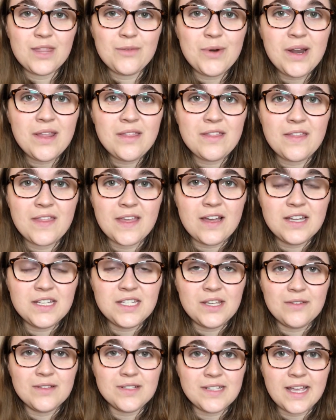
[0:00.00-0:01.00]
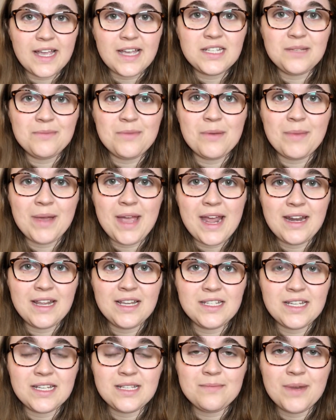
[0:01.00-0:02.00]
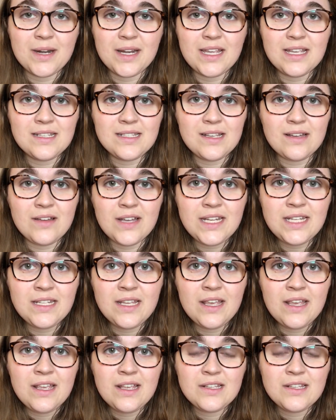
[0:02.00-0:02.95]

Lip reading: The one other thing I do is I actually put my NHS money aside.